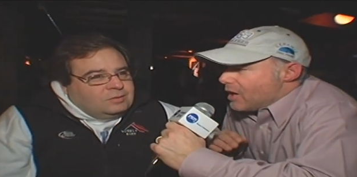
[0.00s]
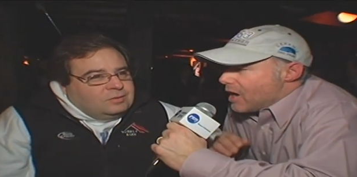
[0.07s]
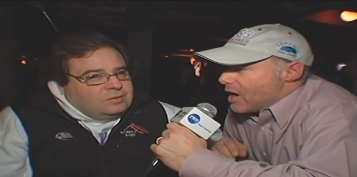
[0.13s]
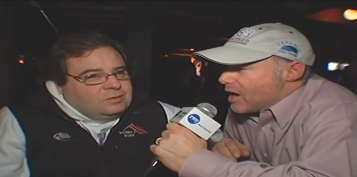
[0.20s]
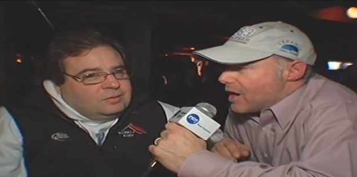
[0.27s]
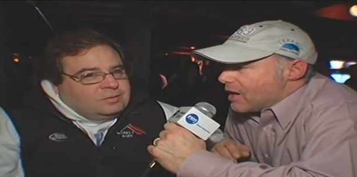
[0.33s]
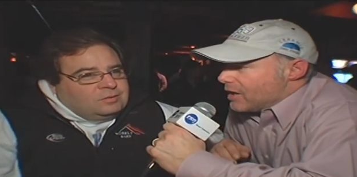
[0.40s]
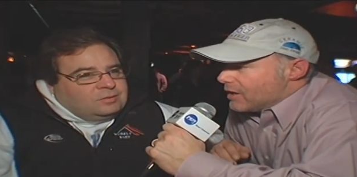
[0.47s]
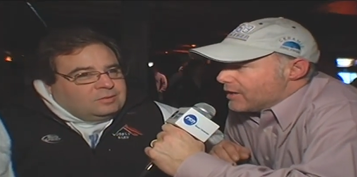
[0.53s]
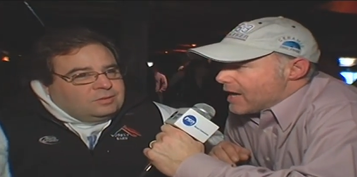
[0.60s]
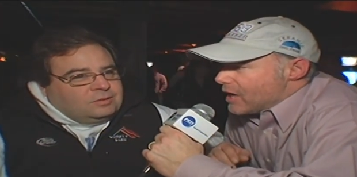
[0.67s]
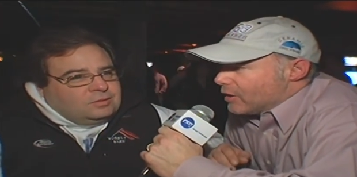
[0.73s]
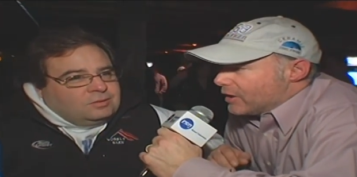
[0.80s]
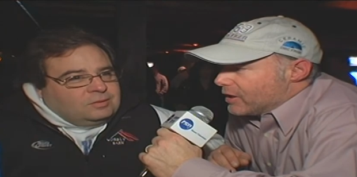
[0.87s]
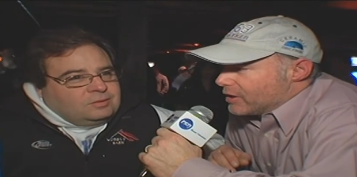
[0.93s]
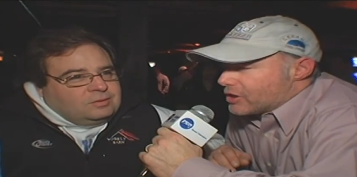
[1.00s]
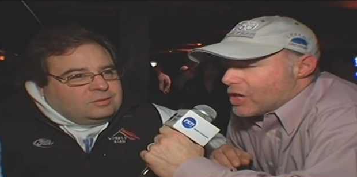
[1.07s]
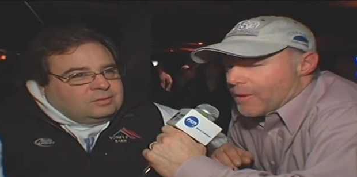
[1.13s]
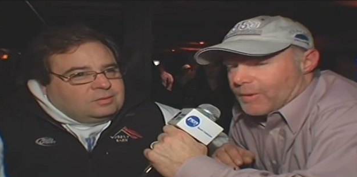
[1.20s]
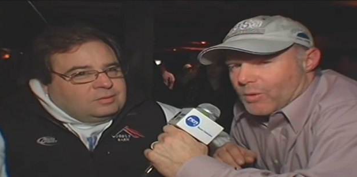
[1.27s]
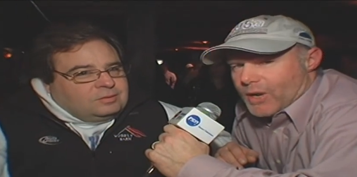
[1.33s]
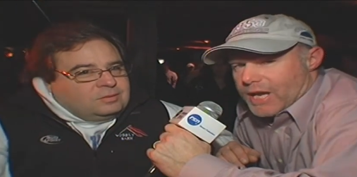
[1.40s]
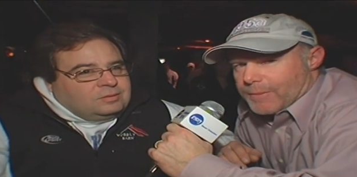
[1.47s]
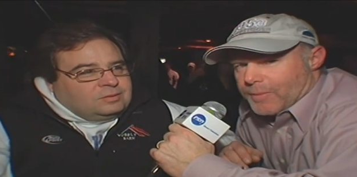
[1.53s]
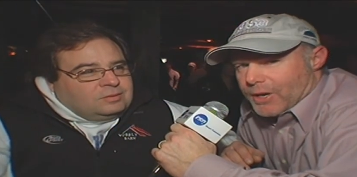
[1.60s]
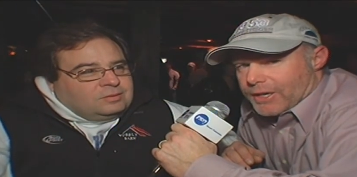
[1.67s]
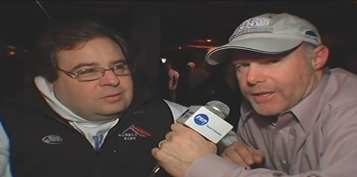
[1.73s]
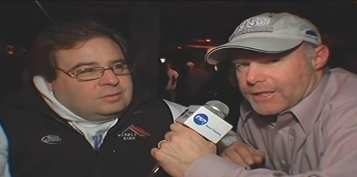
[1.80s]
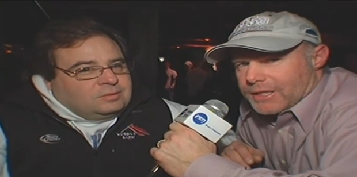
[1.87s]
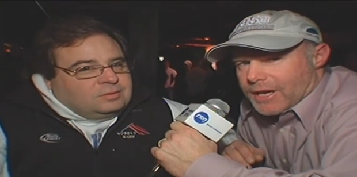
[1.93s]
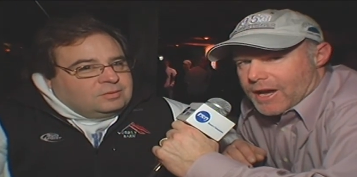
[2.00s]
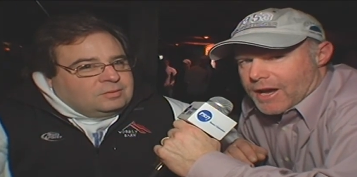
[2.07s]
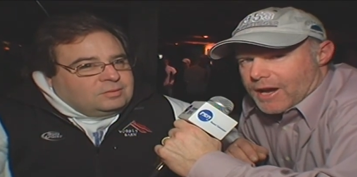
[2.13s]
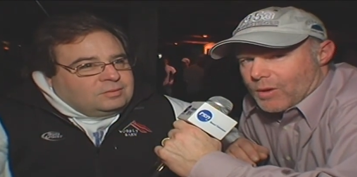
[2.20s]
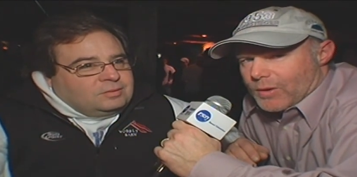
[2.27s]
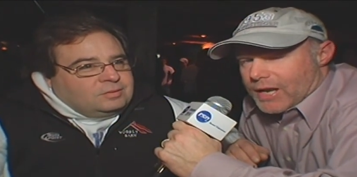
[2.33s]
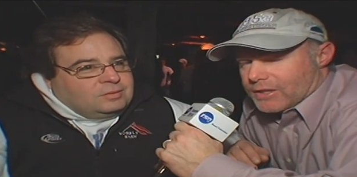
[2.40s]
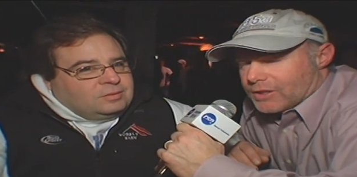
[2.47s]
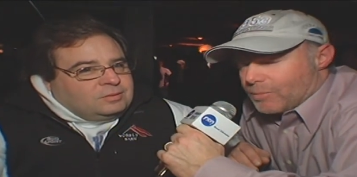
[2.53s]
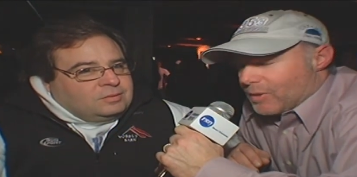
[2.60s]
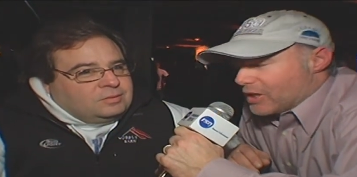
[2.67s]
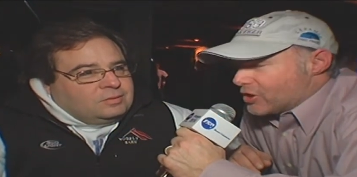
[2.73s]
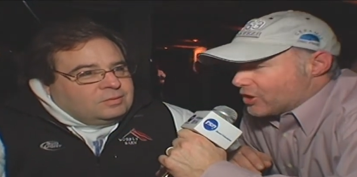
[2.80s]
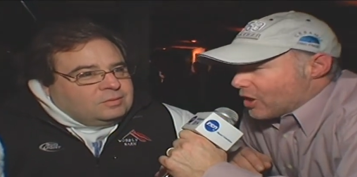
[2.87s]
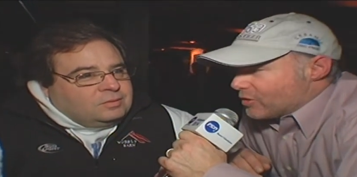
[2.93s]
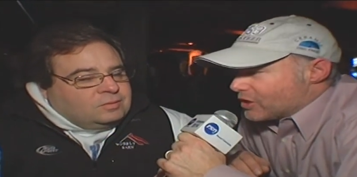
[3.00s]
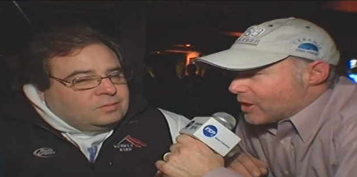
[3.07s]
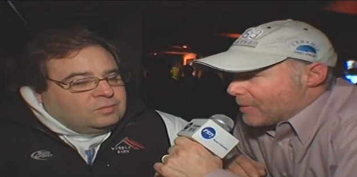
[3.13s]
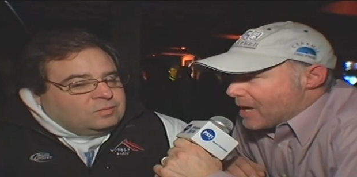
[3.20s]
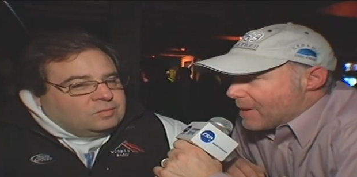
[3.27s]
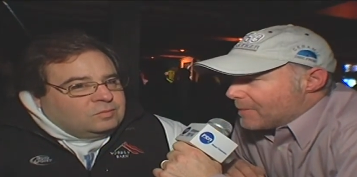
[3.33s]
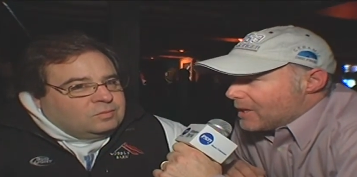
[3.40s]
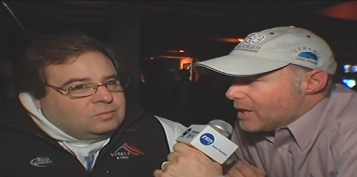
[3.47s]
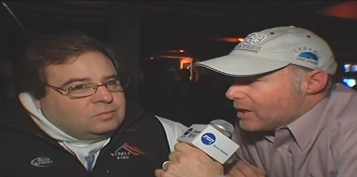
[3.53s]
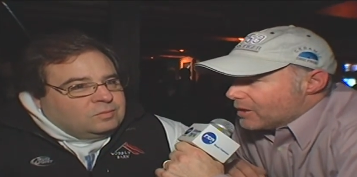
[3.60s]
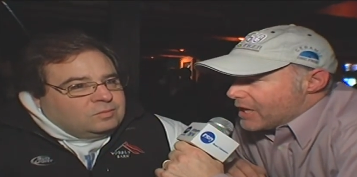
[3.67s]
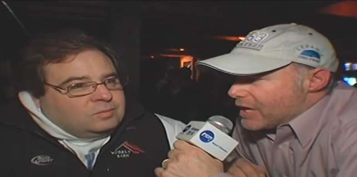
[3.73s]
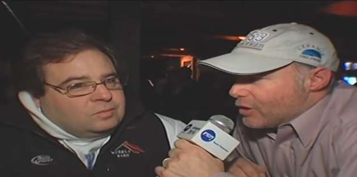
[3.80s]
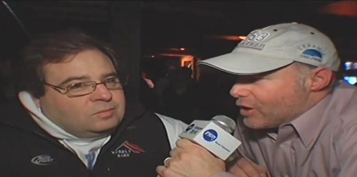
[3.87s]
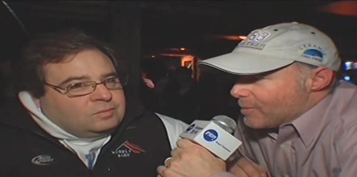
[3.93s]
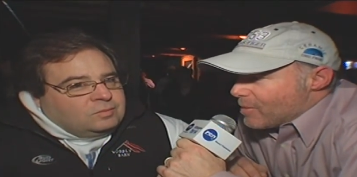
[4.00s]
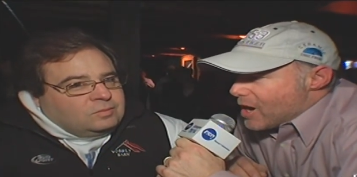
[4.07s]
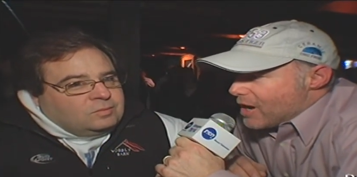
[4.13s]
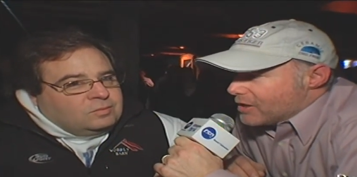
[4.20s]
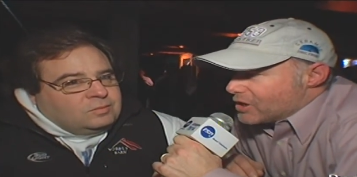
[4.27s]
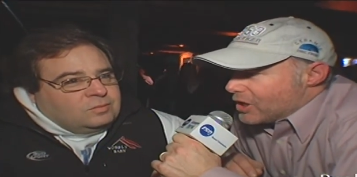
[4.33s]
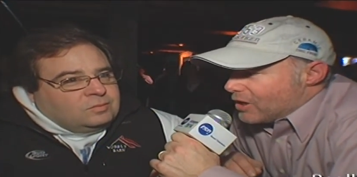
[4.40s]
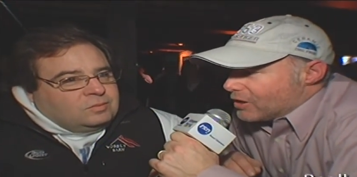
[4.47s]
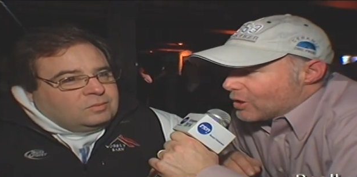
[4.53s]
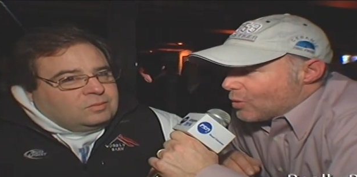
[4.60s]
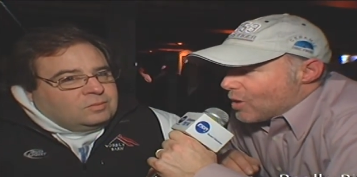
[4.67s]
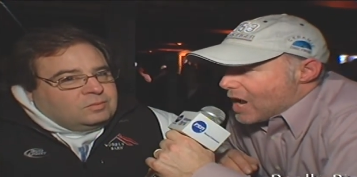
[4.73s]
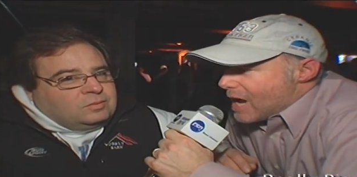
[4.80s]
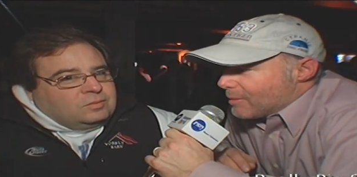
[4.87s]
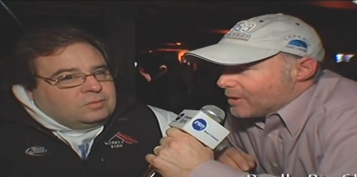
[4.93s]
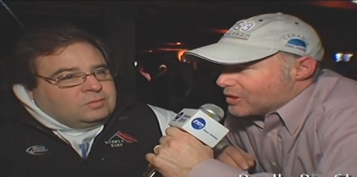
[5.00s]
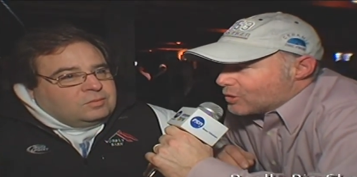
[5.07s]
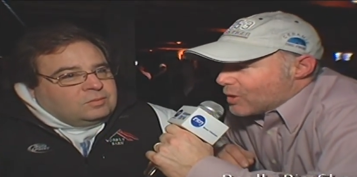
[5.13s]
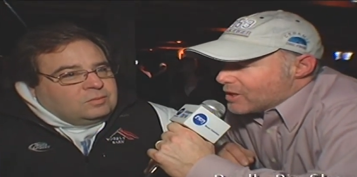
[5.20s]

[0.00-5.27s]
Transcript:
Speaker 1: uh, not only this coming week, but uh, we got some big shows coming up later in March here at the Wobbly. So why